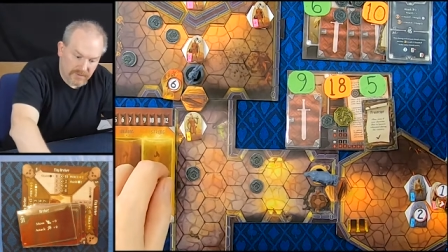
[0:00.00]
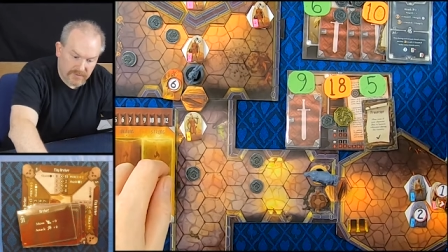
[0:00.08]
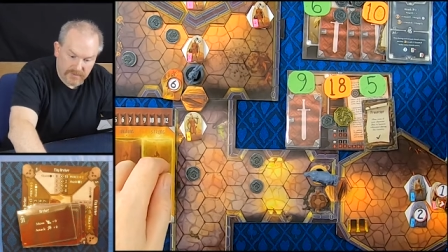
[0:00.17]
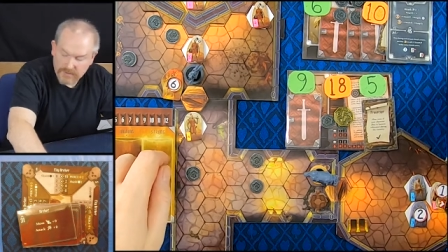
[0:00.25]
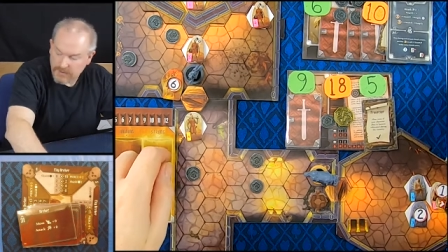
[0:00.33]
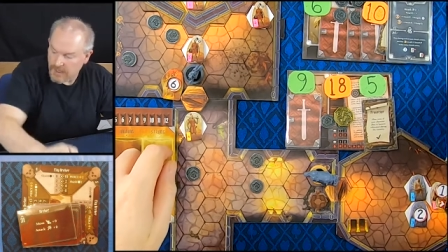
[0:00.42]

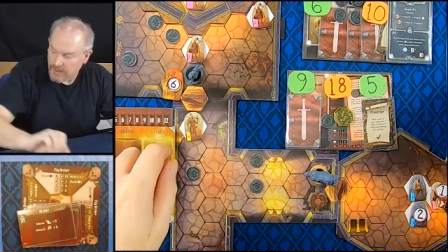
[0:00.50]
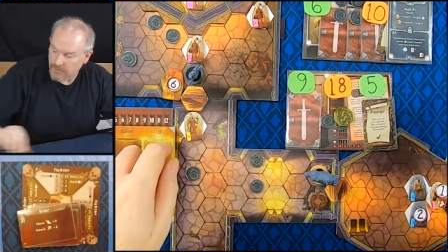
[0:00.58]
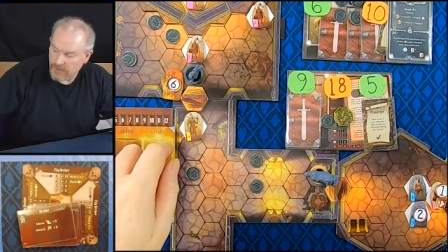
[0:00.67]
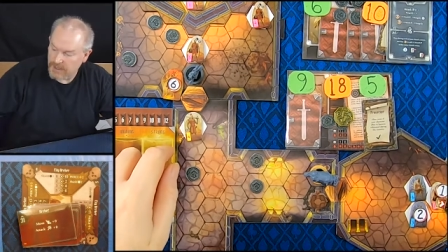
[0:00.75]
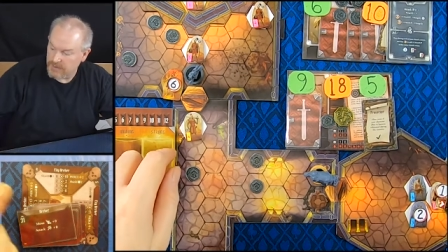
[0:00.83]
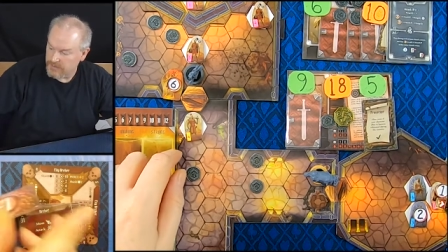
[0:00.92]
She's got
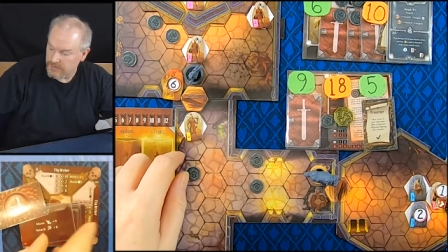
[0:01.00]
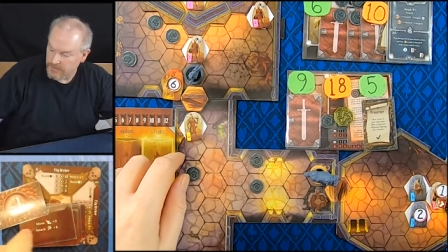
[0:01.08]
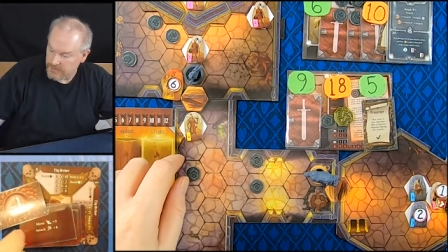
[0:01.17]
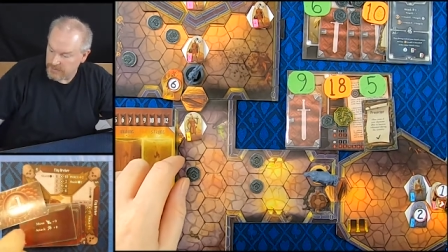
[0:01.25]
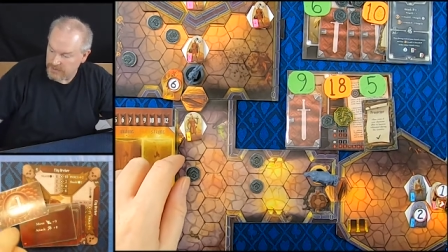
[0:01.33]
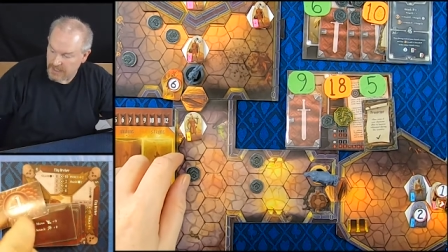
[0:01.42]
range
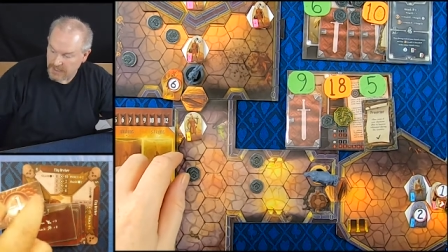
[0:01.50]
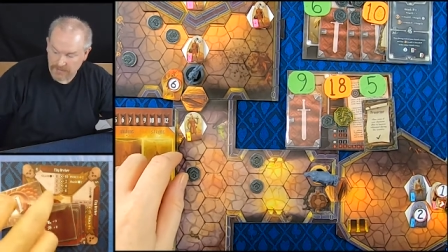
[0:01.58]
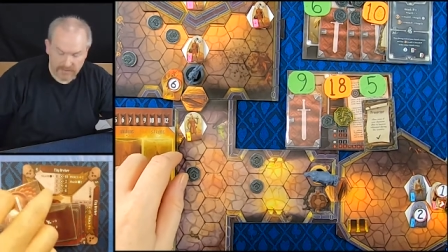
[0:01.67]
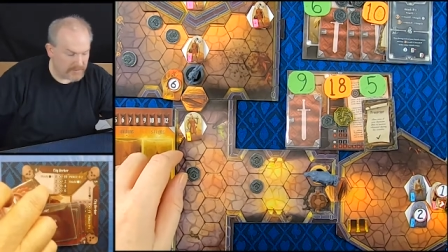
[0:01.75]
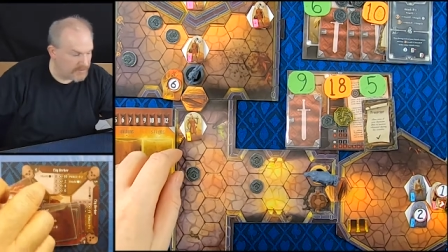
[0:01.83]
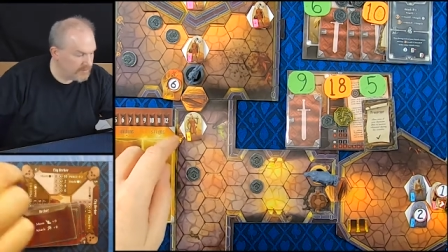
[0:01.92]
to an attack
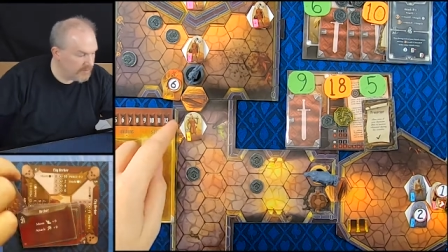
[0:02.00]
of 3.